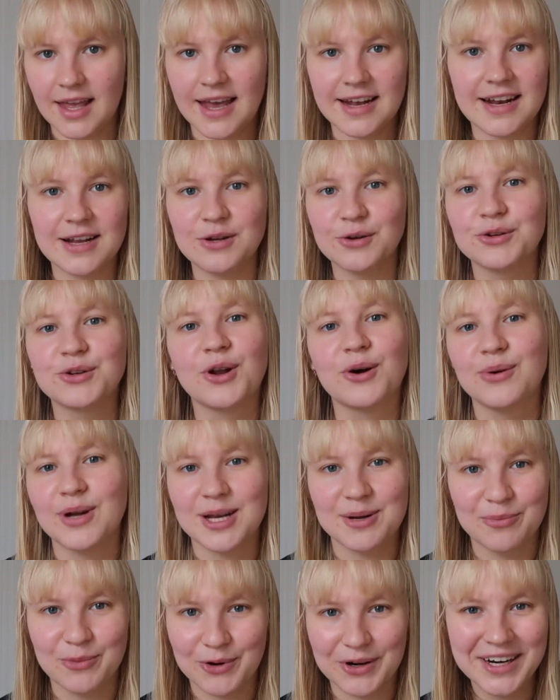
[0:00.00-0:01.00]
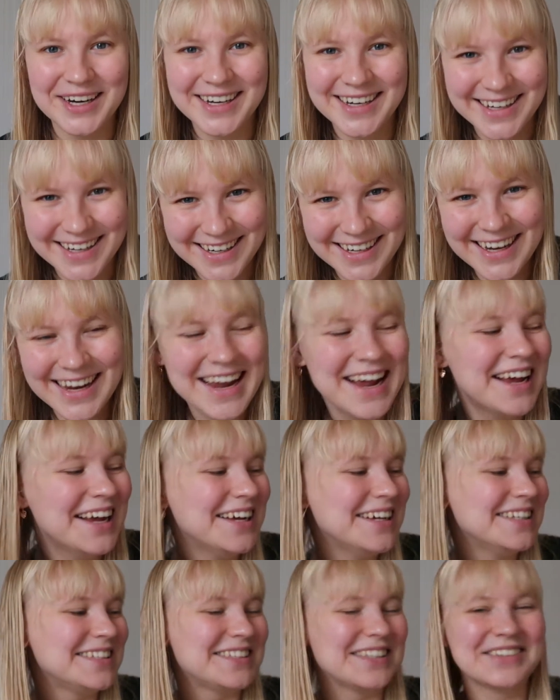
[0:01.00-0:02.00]
and I don't know anymore.
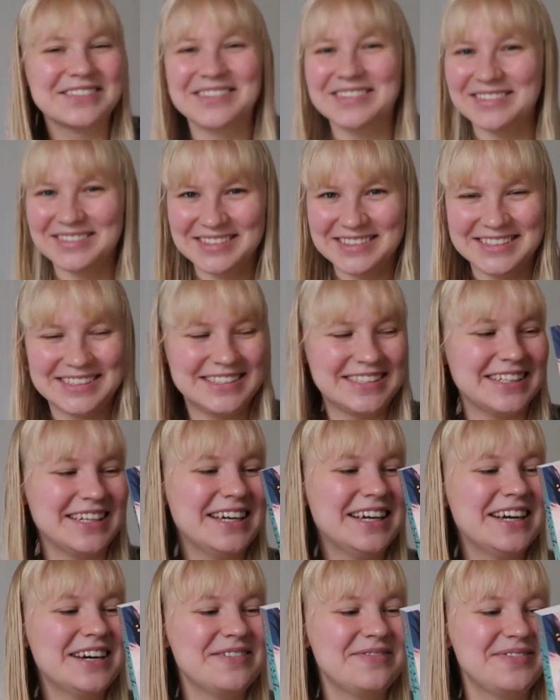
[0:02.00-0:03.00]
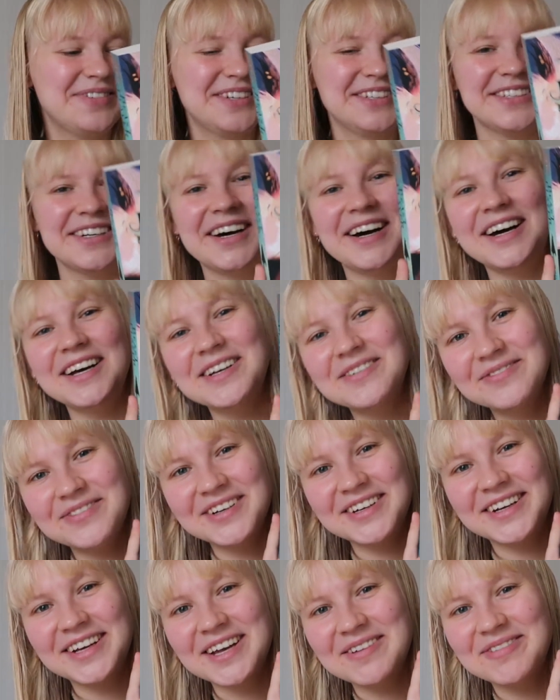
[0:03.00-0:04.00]
So we will see. But I am
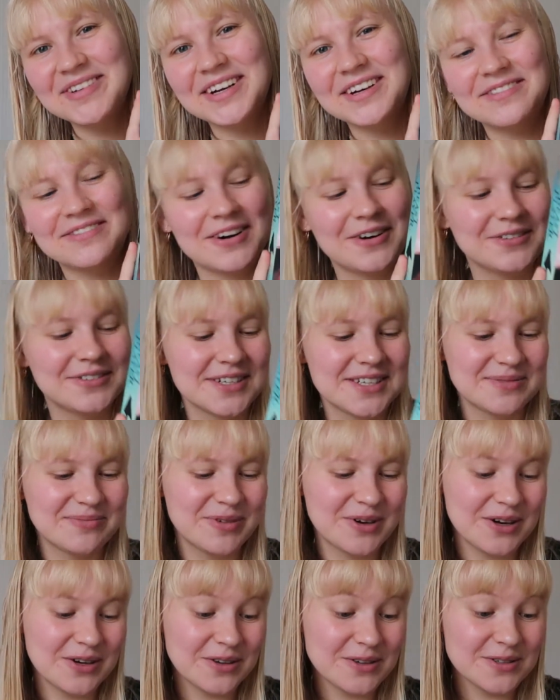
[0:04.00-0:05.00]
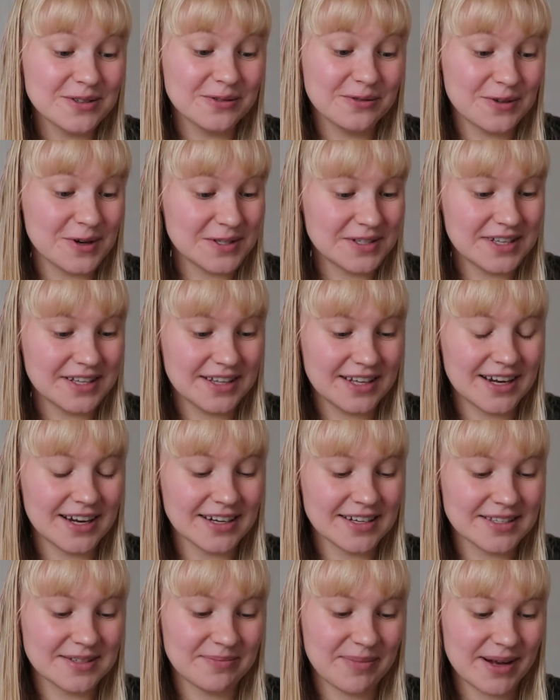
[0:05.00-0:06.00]
very happy that I found this book. It also wasn't that
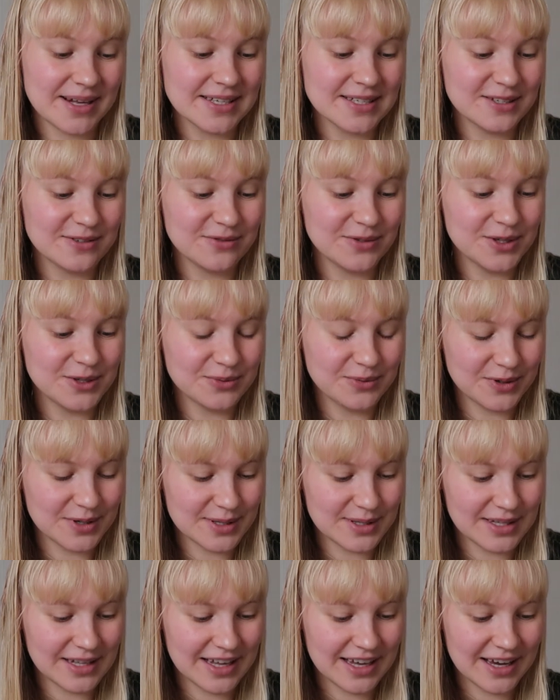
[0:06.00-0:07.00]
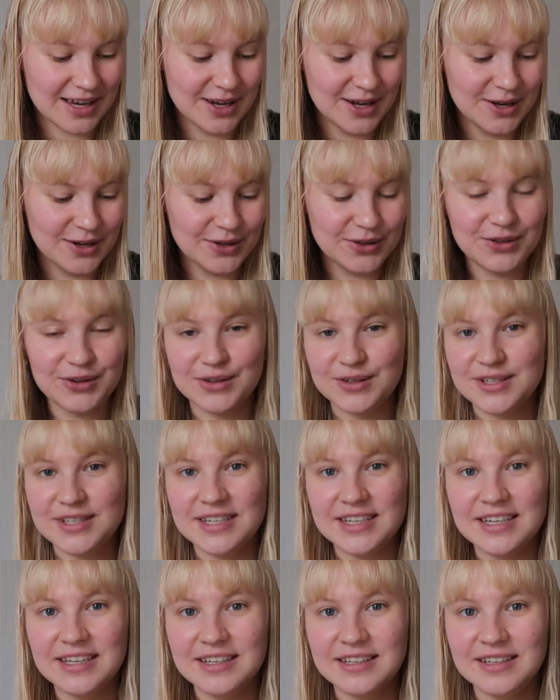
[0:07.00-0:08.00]
expensive. It was like
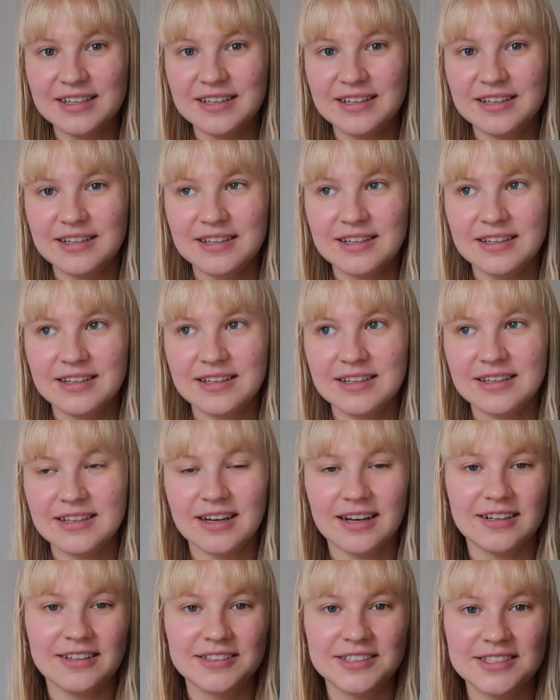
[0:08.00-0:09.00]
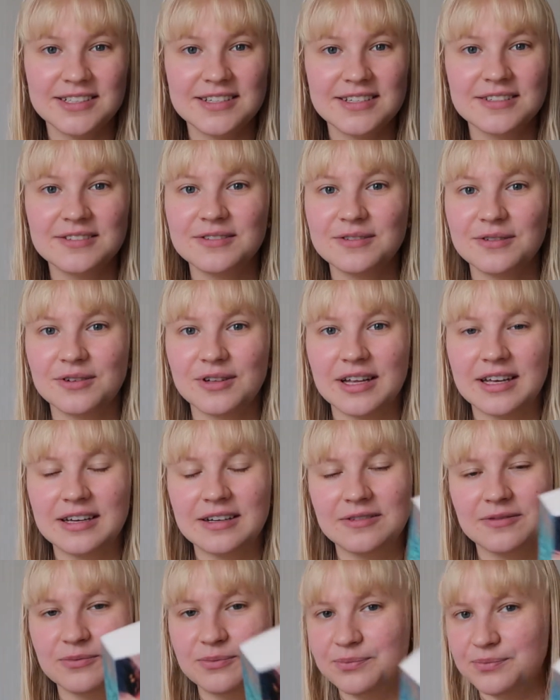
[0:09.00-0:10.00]
thirteen dollars or like,